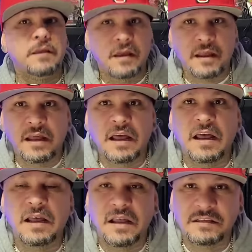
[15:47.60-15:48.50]

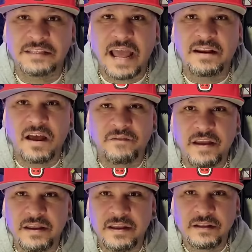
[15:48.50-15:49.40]
a standoff,
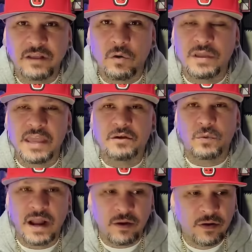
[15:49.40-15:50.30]
eh? The OK
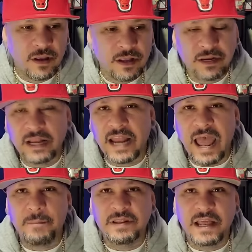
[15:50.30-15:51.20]
Corral. Nothing
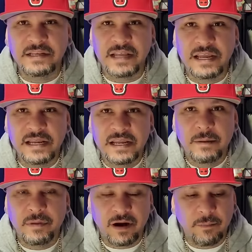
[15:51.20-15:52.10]
happened that day.
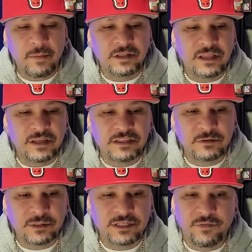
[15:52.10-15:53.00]
But I remember thinking
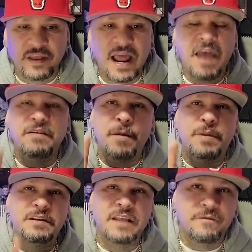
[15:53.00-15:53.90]
to myself, and I have not
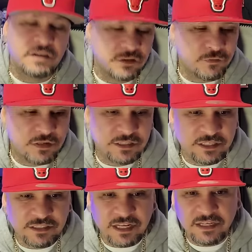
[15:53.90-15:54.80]
been to that Foster Fair
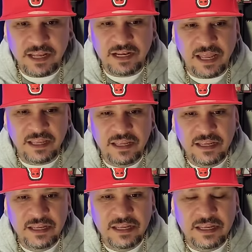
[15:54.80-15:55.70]
since that day. Like,
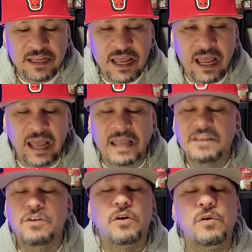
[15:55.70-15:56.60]

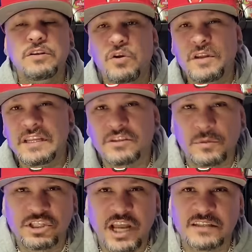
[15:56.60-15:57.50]
you only get so
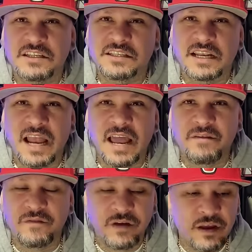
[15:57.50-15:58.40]
much chances in
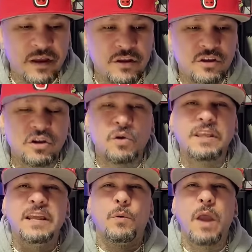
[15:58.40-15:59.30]
life. You can
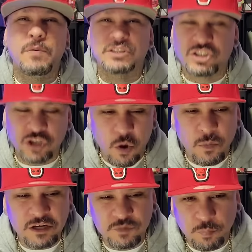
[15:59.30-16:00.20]
only get away with so
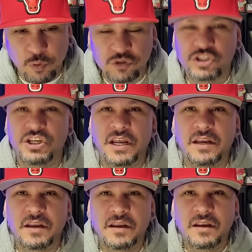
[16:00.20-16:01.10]
much
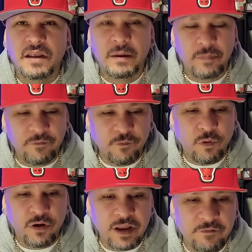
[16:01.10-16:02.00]
bullshit
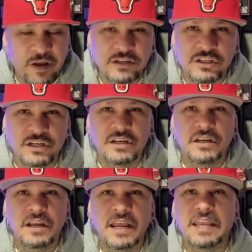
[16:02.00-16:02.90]
before
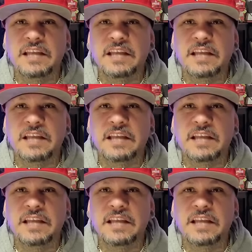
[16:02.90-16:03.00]
eventually it